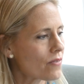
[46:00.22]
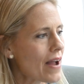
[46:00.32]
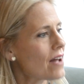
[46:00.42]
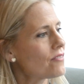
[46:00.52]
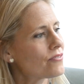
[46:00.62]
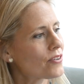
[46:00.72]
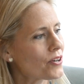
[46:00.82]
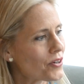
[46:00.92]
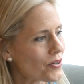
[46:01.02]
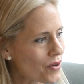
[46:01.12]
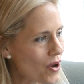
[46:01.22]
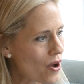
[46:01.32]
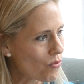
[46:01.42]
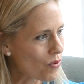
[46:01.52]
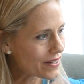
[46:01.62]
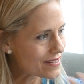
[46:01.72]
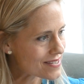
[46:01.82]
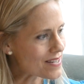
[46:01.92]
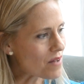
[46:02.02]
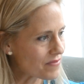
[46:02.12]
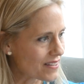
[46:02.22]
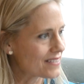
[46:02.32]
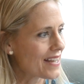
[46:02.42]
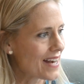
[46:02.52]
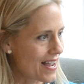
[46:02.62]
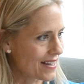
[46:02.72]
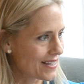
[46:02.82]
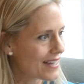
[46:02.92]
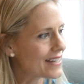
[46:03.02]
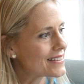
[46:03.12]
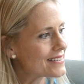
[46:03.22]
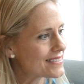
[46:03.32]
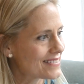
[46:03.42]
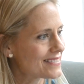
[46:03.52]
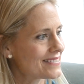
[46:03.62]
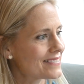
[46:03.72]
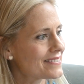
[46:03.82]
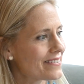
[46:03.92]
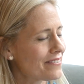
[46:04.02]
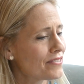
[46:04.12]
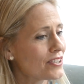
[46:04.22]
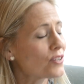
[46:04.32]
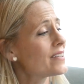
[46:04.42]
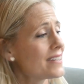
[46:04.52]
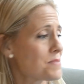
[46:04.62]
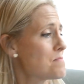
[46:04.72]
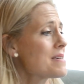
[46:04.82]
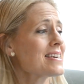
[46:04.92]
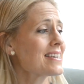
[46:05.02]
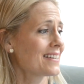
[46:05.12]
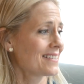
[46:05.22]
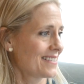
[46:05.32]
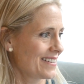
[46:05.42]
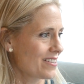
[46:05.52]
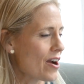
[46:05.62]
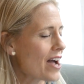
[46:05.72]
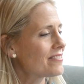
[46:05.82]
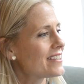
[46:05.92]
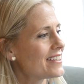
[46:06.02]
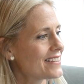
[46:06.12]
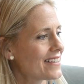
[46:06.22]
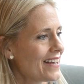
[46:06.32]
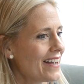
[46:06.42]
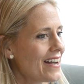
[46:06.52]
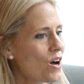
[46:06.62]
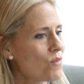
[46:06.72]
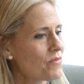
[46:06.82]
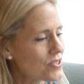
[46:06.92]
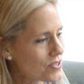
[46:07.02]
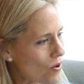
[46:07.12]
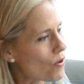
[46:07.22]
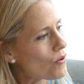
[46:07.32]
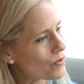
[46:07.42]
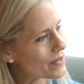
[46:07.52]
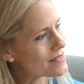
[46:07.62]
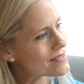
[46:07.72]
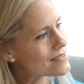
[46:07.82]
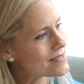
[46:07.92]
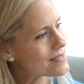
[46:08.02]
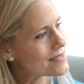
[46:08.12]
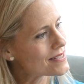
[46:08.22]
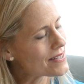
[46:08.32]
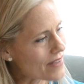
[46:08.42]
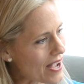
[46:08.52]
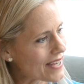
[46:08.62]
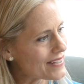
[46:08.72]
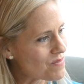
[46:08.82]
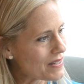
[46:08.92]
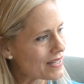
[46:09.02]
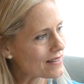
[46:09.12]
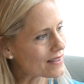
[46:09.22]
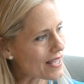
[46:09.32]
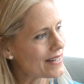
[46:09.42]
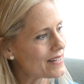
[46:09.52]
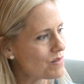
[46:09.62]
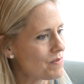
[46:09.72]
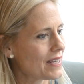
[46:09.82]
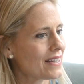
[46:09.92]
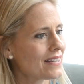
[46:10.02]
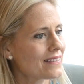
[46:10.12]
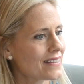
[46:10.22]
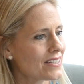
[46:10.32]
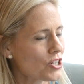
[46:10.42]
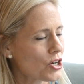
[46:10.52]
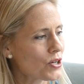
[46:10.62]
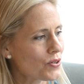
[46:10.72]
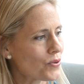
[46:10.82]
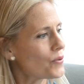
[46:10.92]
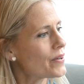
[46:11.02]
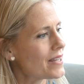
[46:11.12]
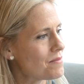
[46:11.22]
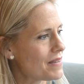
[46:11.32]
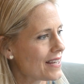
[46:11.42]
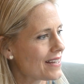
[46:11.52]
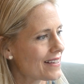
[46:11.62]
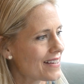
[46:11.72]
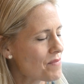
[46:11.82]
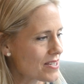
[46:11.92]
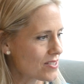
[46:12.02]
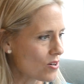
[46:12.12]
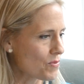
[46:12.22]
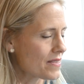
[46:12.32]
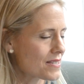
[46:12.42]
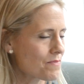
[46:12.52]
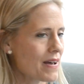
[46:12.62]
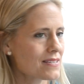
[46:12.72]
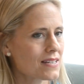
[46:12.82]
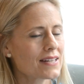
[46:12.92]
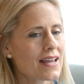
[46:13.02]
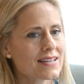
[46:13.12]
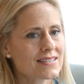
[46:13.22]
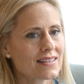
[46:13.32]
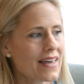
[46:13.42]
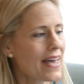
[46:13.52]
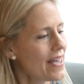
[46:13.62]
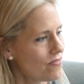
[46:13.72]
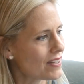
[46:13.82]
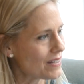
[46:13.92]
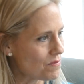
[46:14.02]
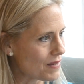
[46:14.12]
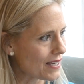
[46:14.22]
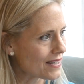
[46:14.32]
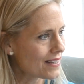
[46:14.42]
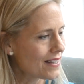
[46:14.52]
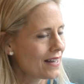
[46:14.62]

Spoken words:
around for what is something that I can feel that is me, grounded. The soul is the divine in me, the light in me, the eternal in me. In my sermon this past Sunday, I said the heaven in me.